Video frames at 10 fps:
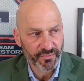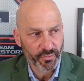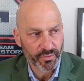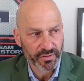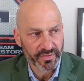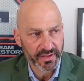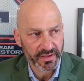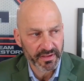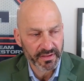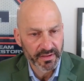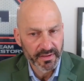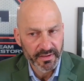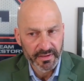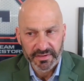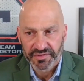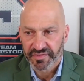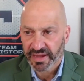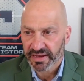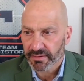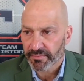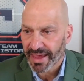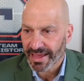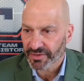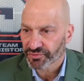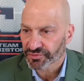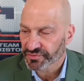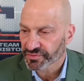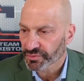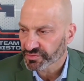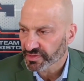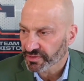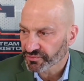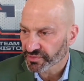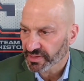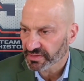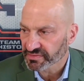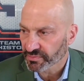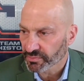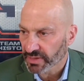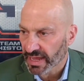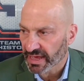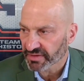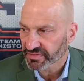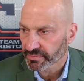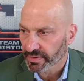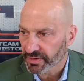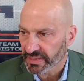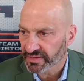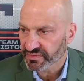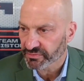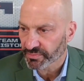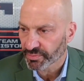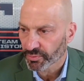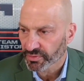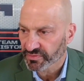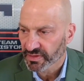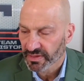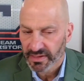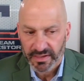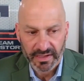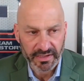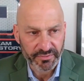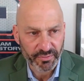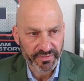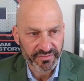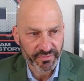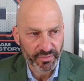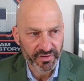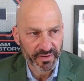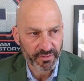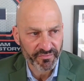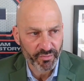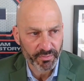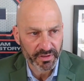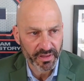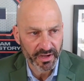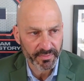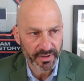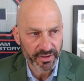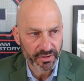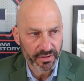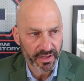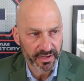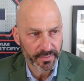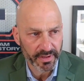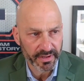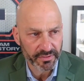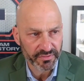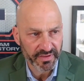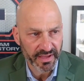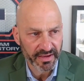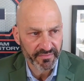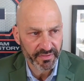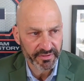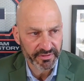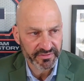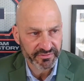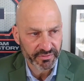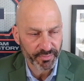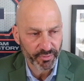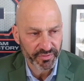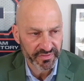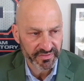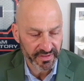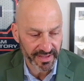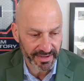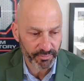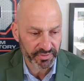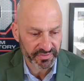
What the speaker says: for the Stadium Managers Association, and someone asked about incident reports. And I told the story of how a former client of mine, good client of mine, used to have on their incident reports until I